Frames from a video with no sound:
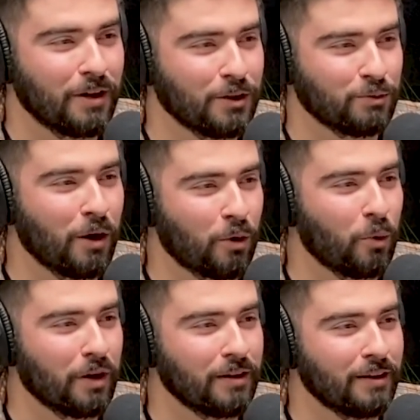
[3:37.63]
I'll
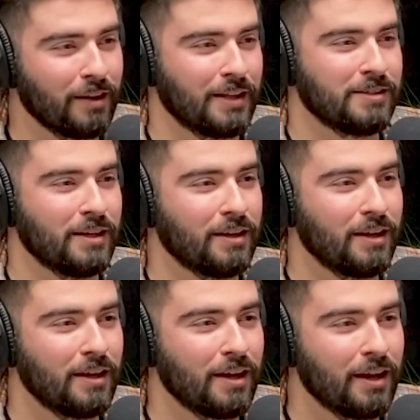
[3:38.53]
quit, and that's it.
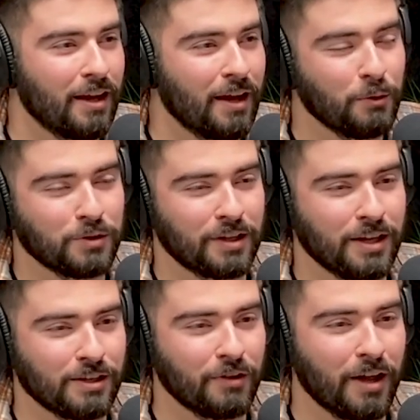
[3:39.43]
And those are the
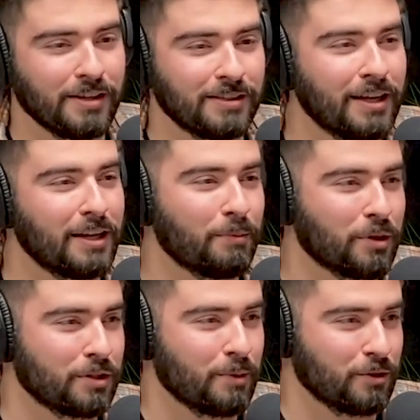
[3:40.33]
kids I realized they need a
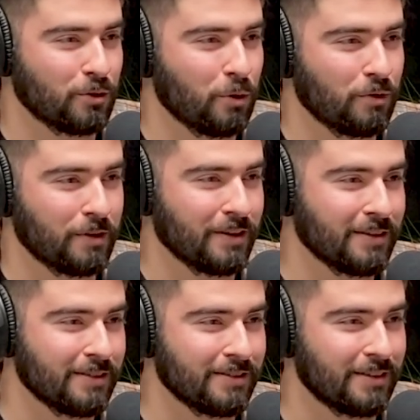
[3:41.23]
participation trophy
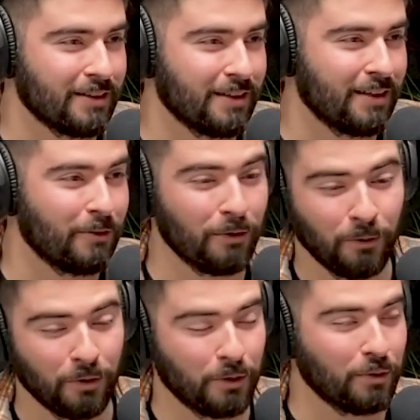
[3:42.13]

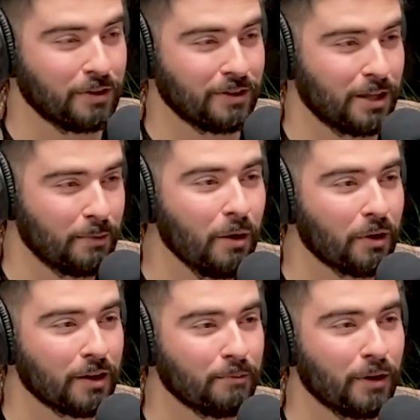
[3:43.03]
or they wouldn't keep
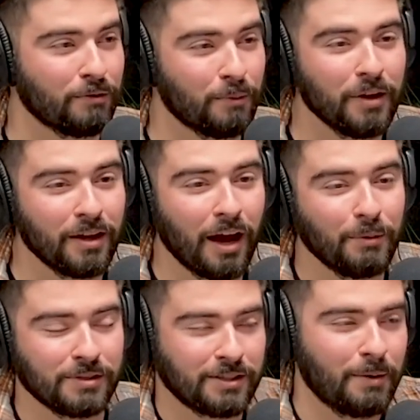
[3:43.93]
going. But for me, I
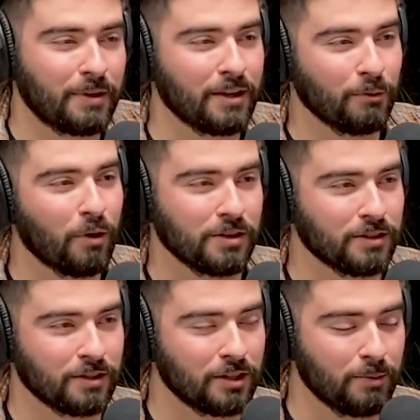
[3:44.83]
was the type of kid that wanted
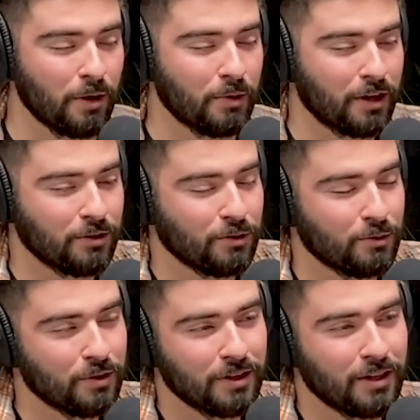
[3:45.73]
to keep going and
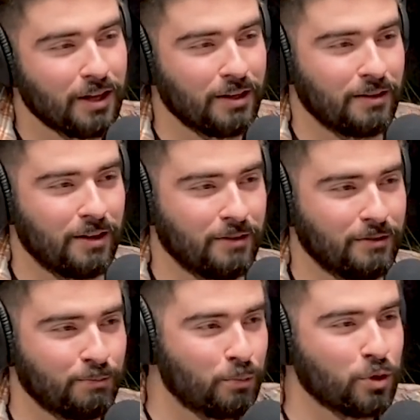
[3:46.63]
do and
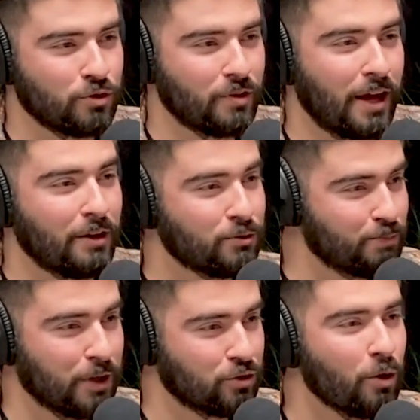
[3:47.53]
push for that
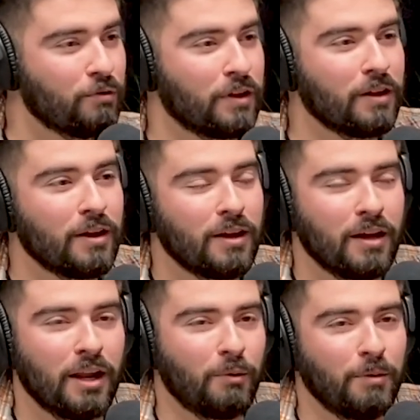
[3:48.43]
big trophy.
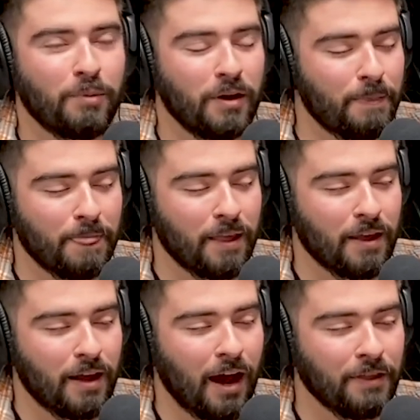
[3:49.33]
Anyway, but
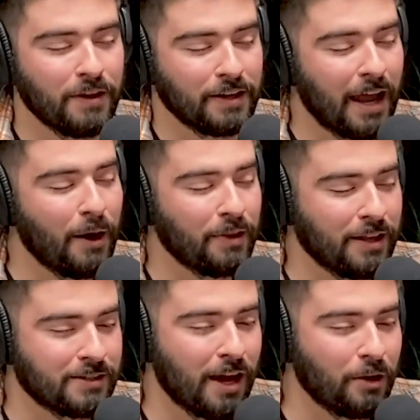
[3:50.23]
I think now that
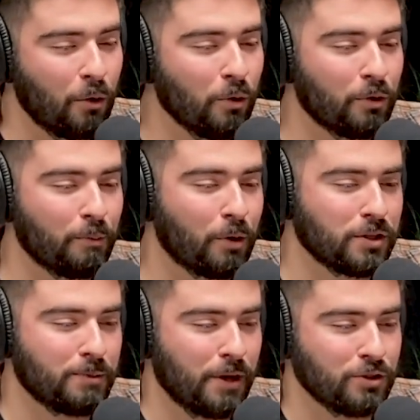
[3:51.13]
it's gotten older and
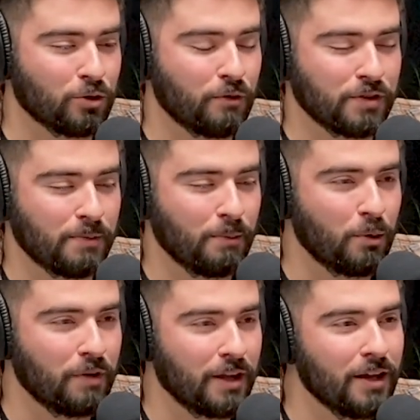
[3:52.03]
participation trophies have been
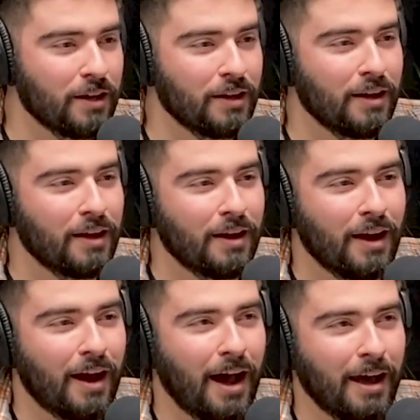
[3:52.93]
moving in,
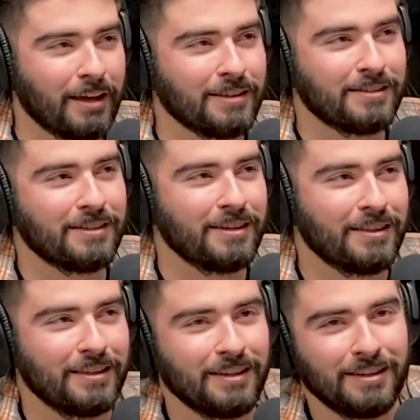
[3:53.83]
I can see
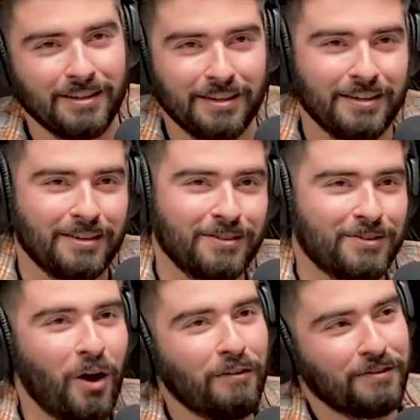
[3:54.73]
the
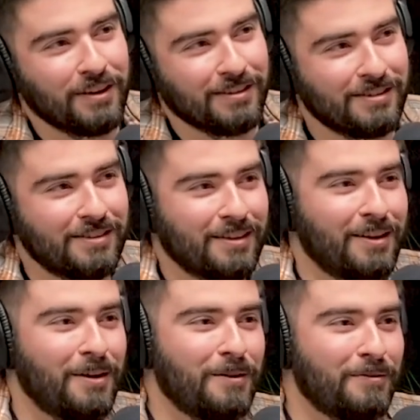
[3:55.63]
softness
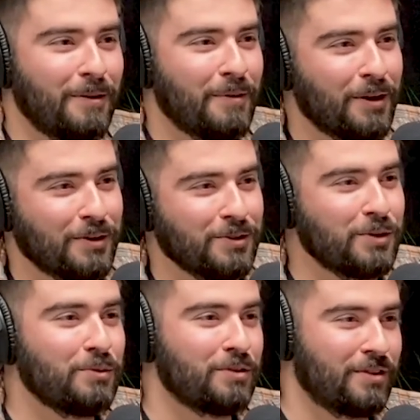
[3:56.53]
of America's
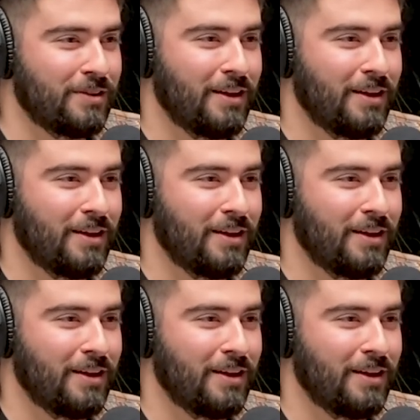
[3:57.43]
youth.